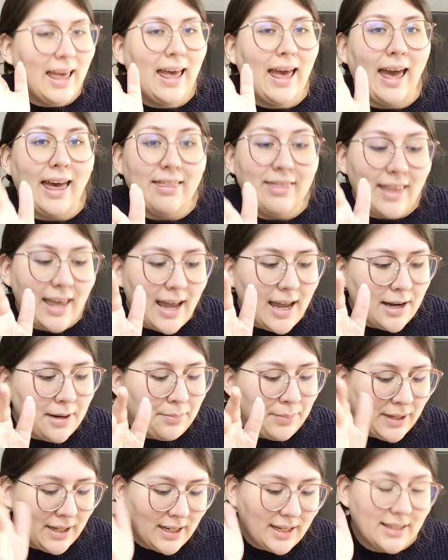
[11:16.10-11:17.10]
And then,
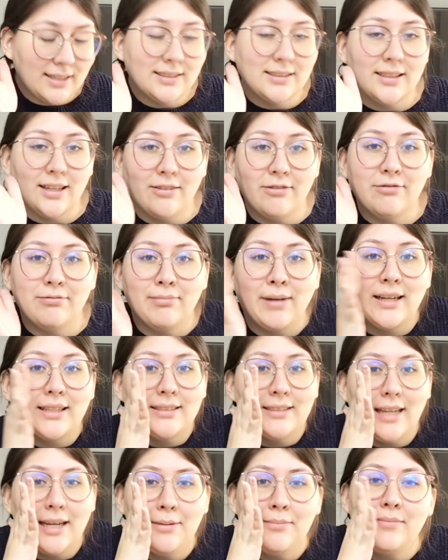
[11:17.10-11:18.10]
because of my
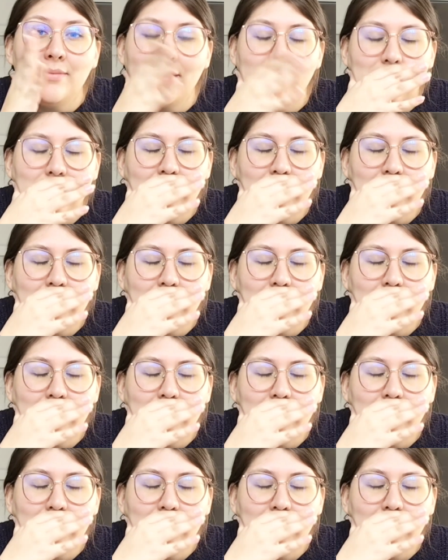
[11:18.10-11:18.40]
same